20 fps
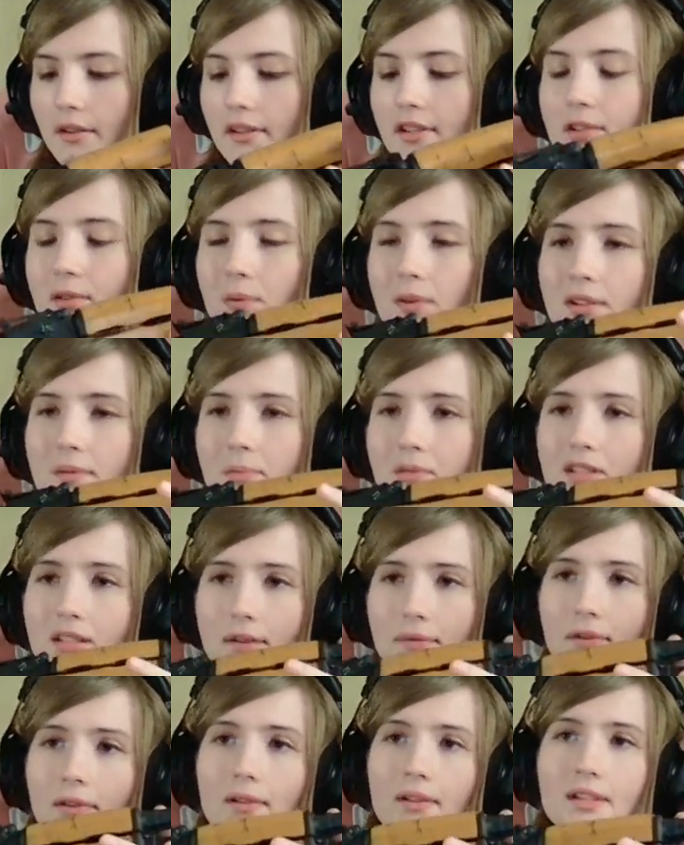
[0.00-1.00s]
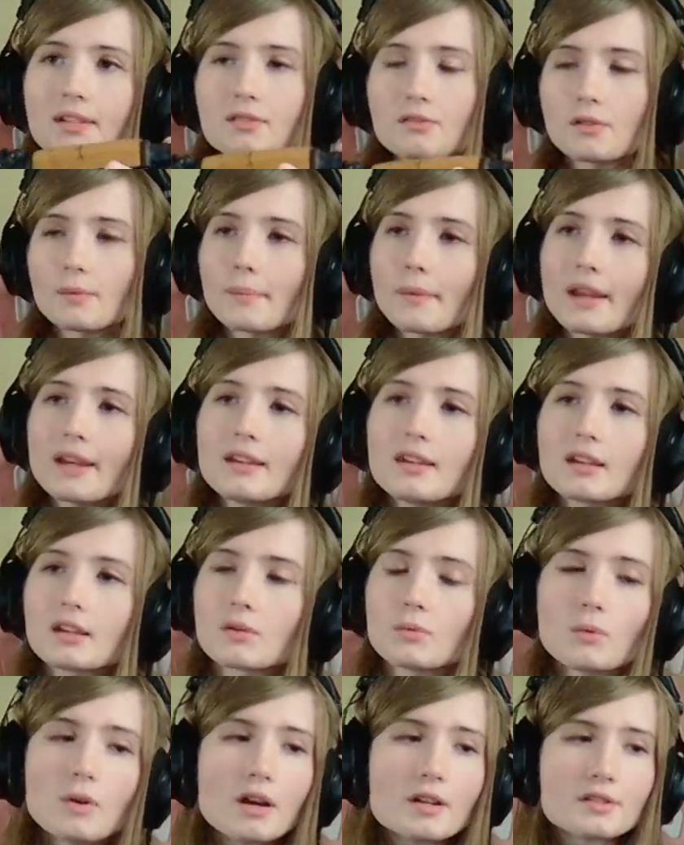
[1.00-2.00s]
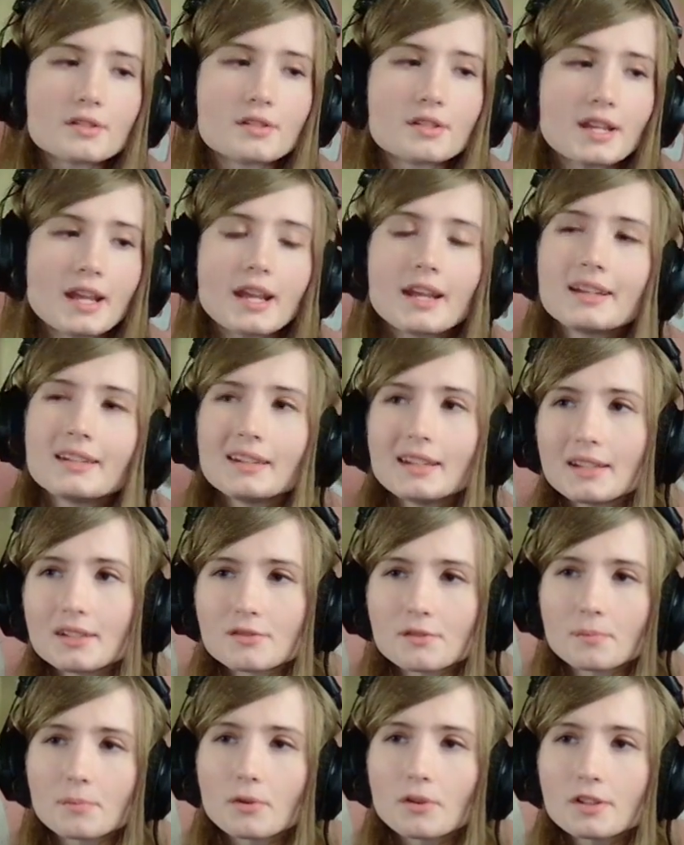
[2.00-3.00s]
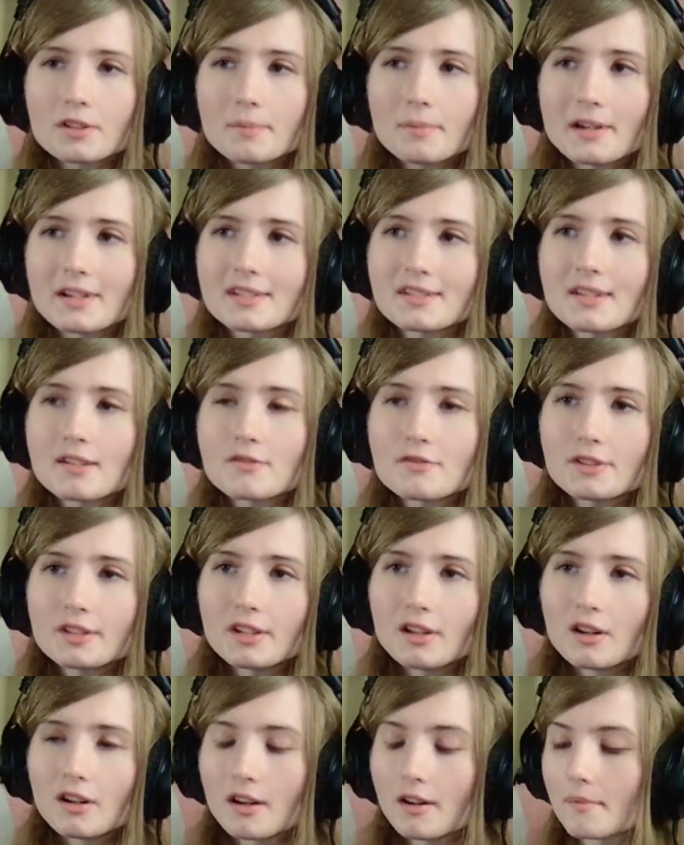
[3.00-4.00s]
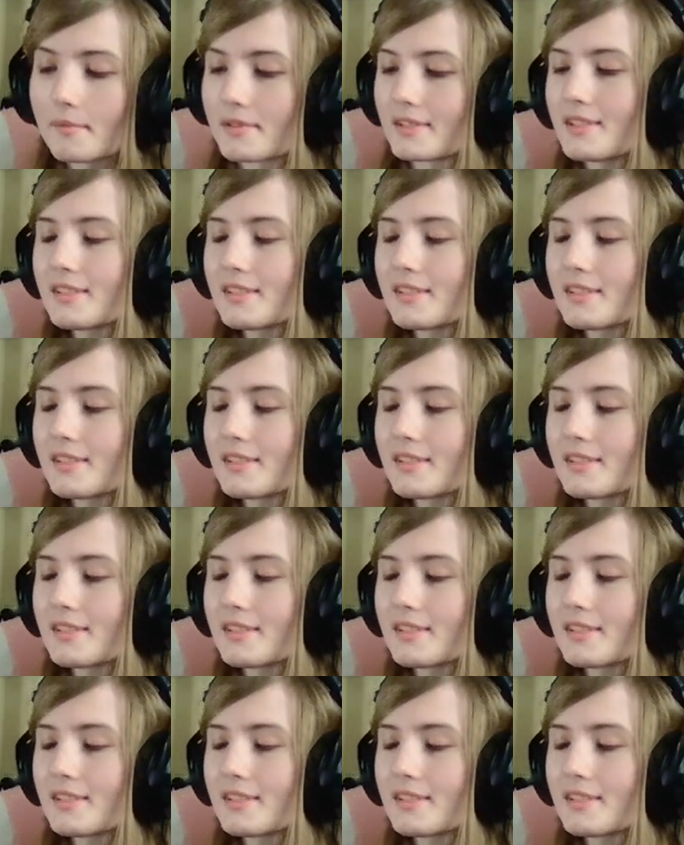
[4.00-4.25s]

This one specifically is a Romanian Wasser 10 imported by Century Arms.